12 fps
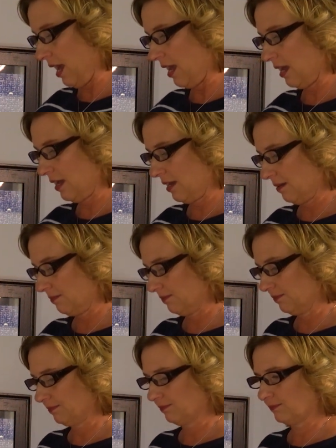
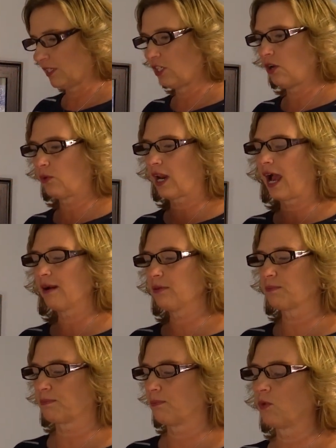Um, you know what I
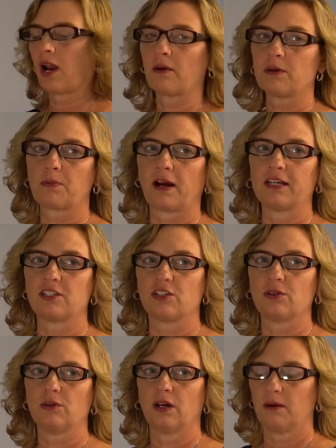would what I would probably
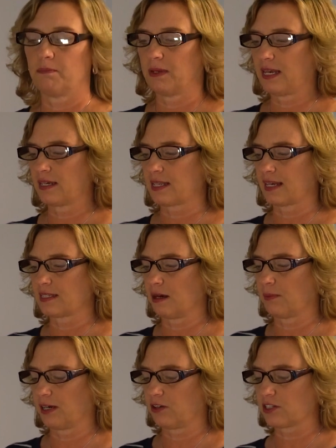do because I
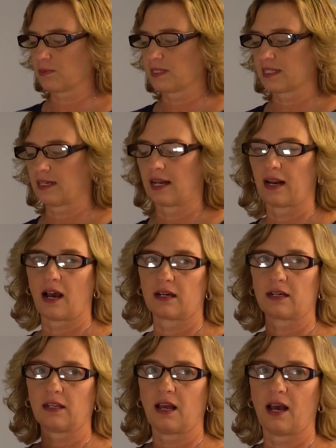celebrate Christmas and not
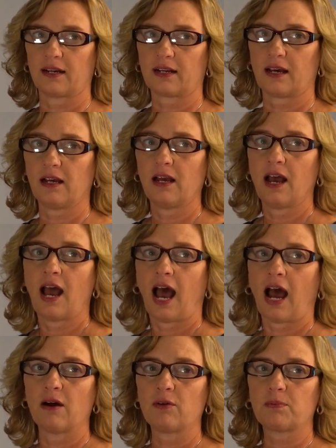Hanukkah,
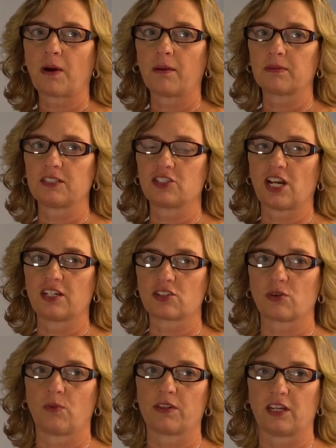I would probably change
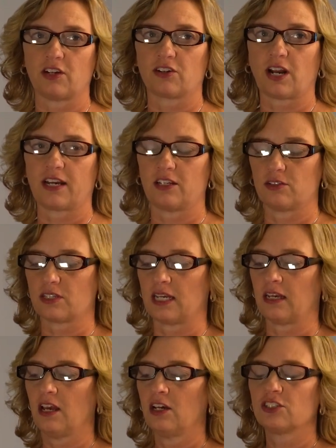the one that you're not
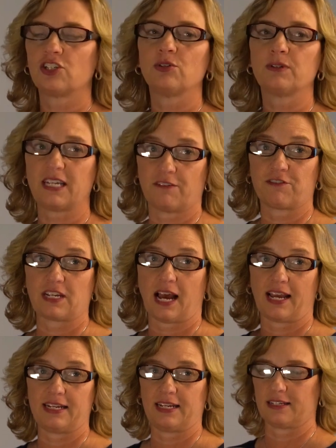using to gift
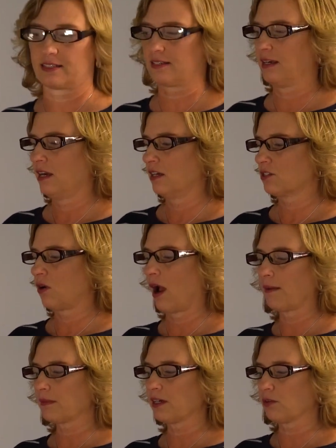ideas. So
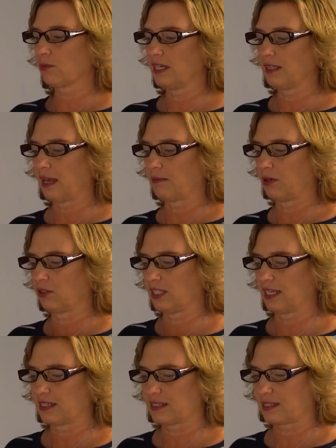I'm going to relabel
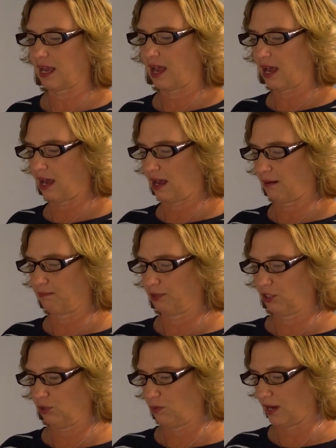this uh,
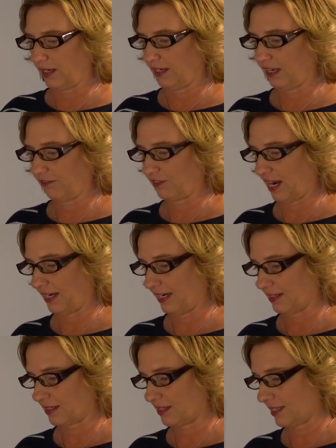blue one gift
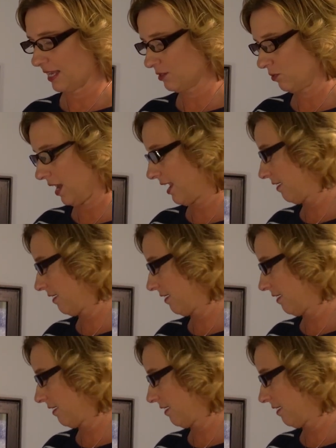ideas because that's what I